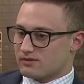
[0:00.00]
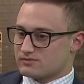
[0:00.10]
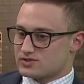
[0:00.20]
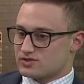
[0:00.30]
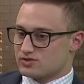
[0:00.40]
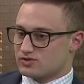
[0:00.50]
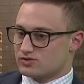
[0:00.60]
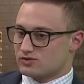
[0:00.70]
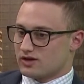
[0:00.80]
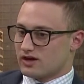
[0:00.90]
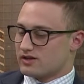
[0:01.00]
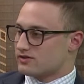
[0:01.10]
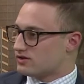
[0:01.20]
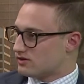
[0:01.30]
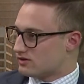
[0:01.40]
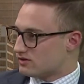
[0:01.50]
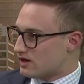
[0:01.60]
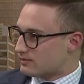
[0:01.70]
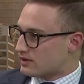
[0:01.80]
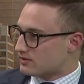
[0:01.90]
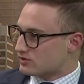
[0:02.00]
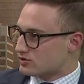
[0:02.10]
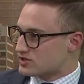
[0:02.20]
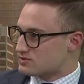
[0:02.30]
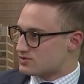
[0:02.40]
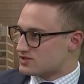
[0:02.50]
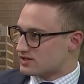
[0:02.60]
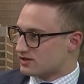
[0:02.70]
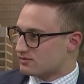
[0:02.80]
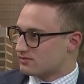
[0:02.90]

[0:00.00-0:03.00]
to the upcoming Lucas Museum,